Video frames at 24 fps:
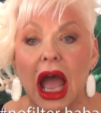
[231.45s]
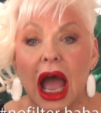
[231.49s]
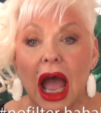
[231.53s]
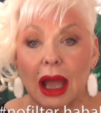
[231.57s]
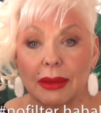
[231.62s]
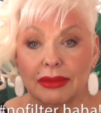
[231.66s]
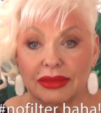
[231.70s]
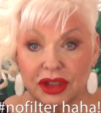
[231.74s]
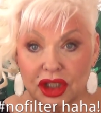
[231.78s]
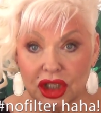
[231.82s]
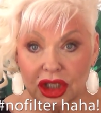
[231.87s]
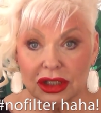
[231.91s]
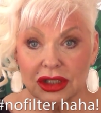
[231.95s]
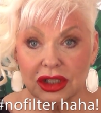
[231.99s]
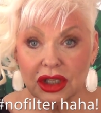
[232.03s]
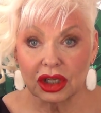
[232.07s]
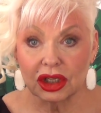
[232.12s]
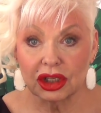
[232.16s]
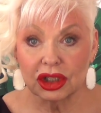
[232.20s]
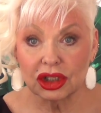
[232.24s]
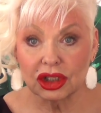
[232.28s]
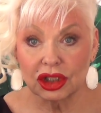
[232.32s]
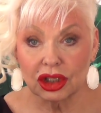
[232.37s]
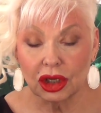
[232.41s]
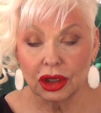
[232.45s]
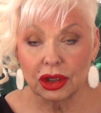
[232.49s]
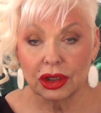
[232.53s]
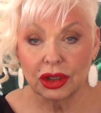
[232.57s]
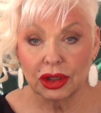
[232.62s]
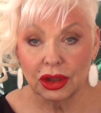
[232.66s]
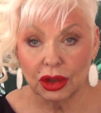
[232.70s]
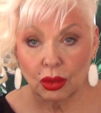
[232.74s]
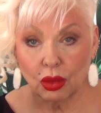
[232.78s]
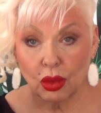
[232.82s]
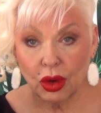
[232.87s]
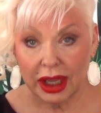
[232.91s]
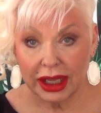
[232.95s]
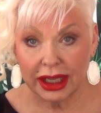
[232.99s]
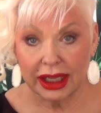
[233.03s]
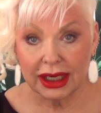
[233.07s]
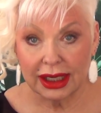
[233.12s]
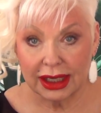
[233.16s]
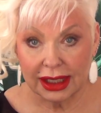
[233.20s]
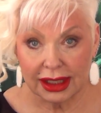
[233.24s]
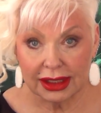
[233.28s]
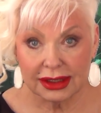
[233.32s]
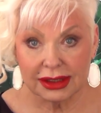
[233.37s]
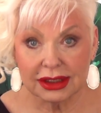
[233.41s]
I'm just going to show you the way
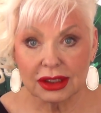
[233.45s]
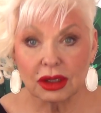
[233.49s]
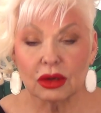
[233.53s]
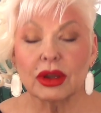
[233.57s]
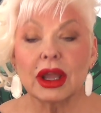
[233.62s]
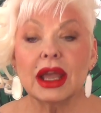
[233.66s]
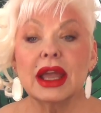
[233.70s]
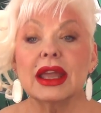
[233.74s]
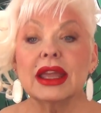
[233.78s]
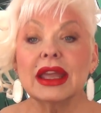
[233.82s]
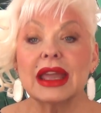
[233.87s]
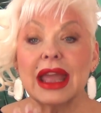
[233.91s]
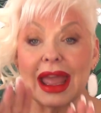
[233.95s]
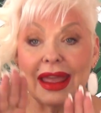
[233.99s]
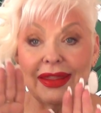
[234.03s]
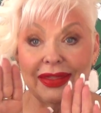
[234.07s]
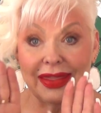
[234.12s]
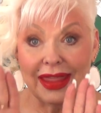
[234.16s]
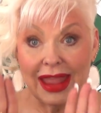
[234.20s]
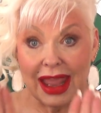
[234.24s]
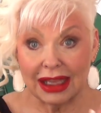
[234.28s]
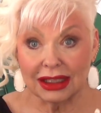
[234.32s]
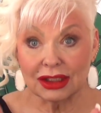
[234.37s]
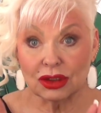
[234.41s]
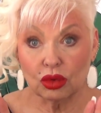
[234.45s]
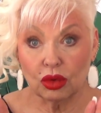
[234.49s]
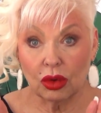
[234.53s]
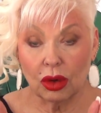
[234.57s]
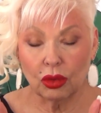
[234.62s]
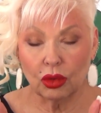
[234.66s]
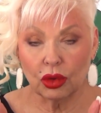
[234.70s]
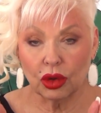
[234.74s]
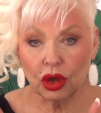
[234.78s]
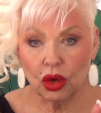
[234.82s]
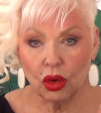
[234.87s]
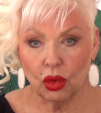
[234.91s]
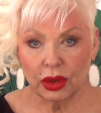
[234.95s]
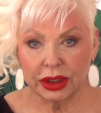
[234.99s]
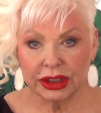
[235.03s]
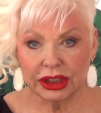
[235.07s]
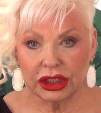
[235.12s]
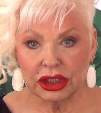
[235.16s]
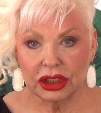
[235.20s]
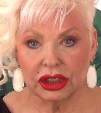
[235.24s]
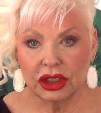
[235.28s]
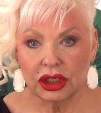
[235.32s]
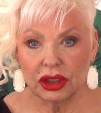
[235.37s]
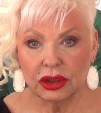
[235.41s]
it is, okay? And that's what we're going
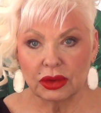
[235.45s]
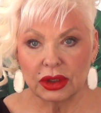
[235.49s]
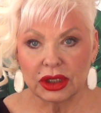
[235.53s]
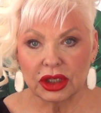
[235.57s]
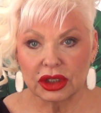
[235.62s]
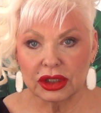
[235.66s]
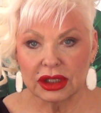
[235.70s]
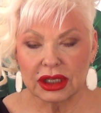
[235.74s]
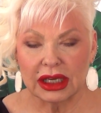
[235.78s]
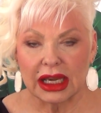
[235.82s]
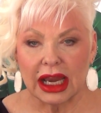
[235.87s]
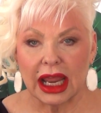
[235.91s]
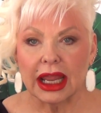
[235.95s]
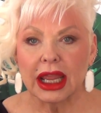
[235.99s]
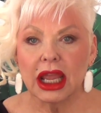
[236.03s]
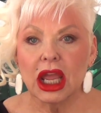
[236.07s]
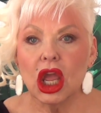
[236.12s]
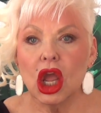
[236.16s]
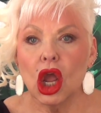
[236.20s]
to do here today.